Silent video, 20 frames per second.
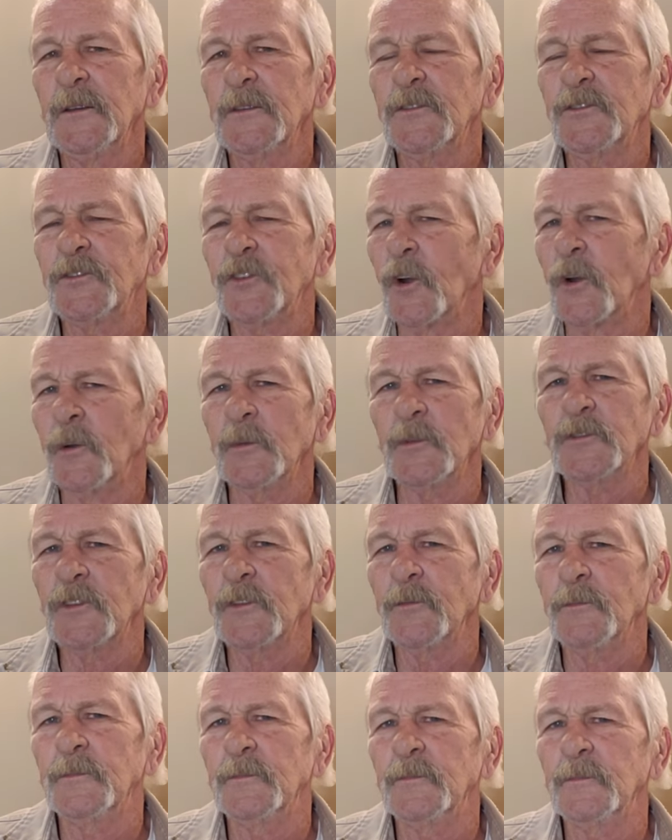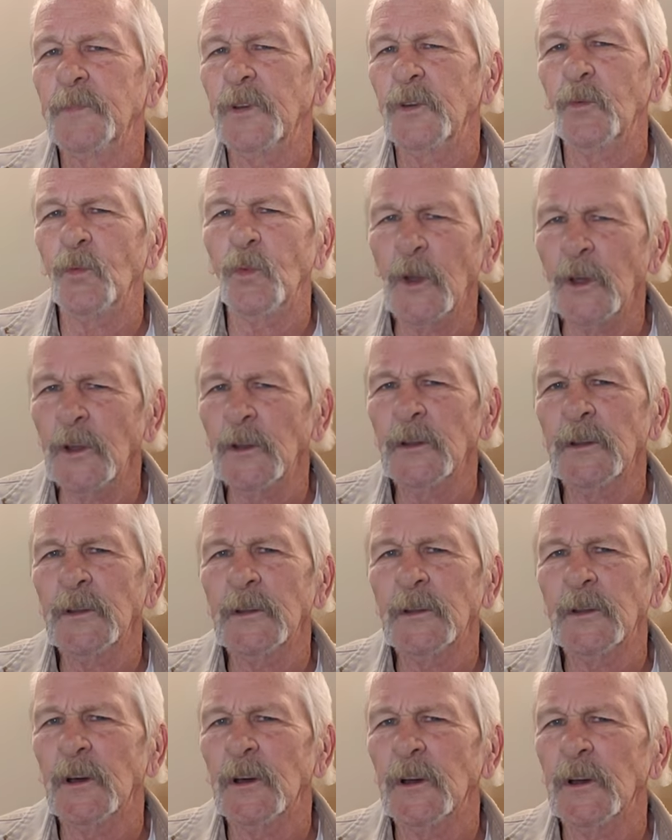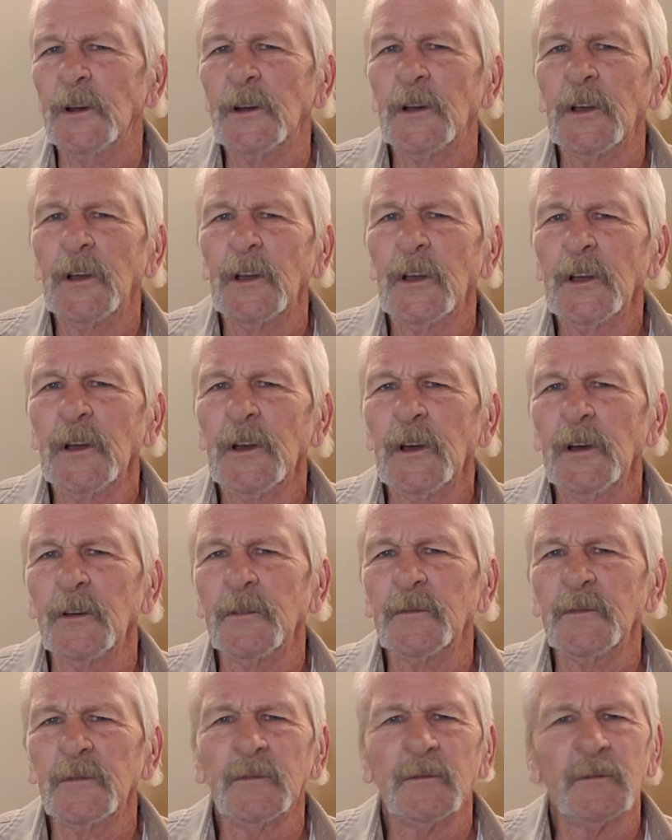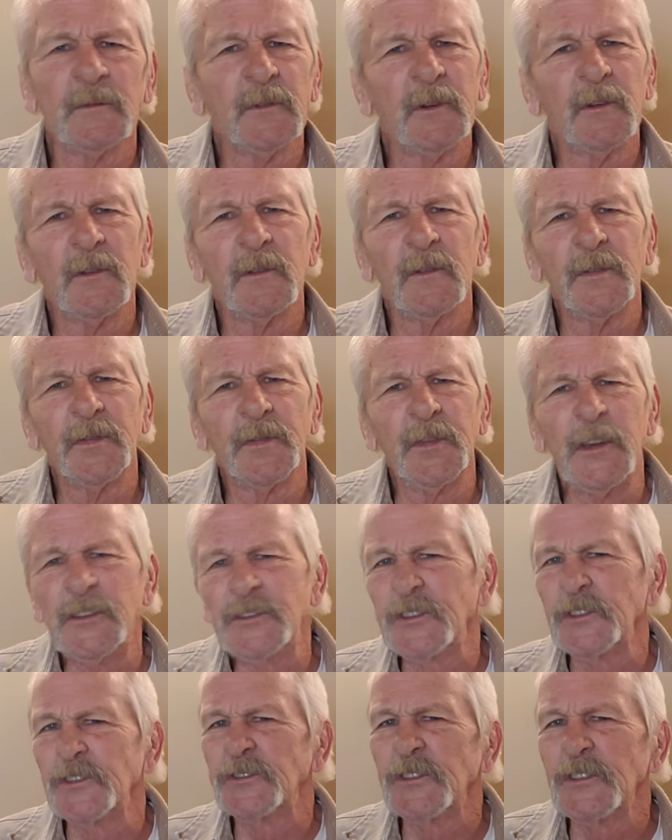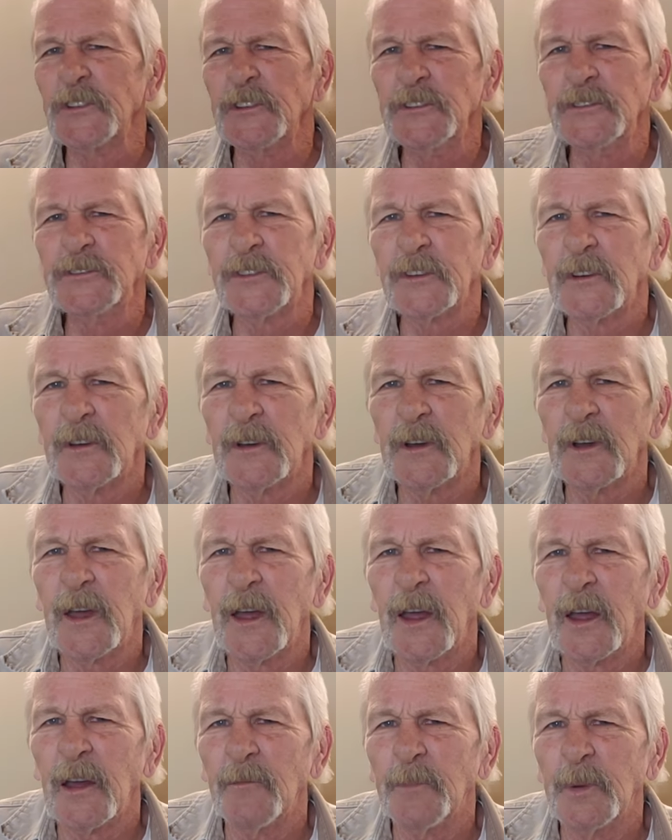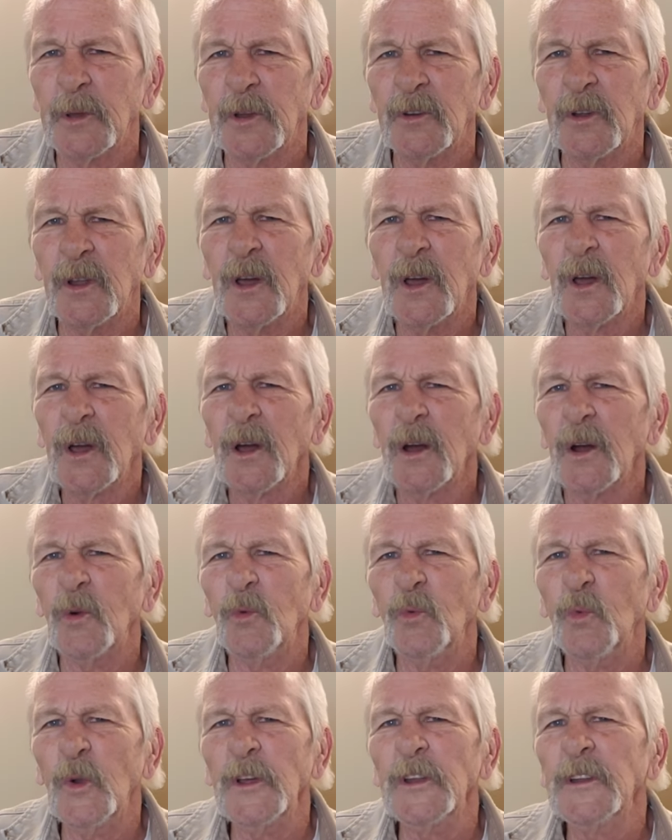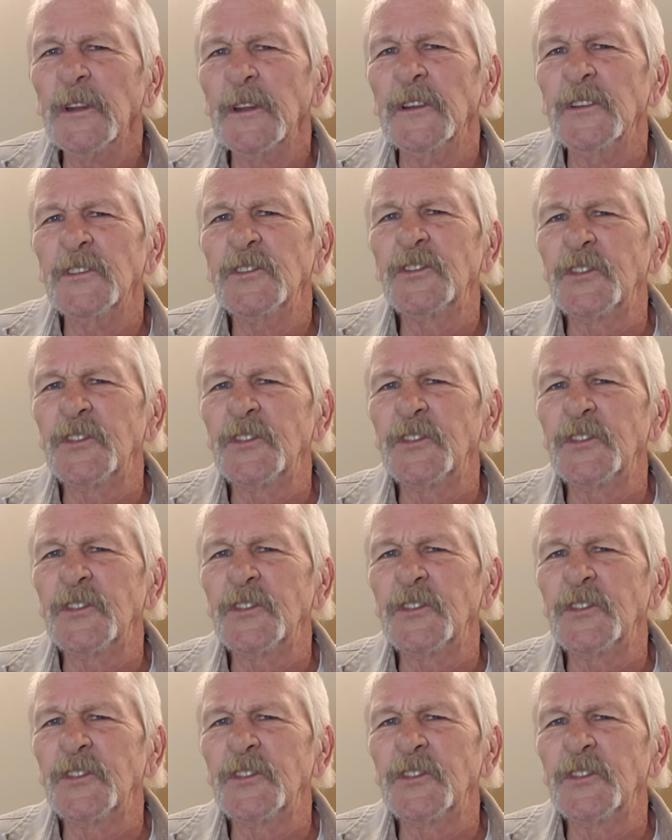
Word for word: Sermons have been written. Uh, uh, theses have been uh, written in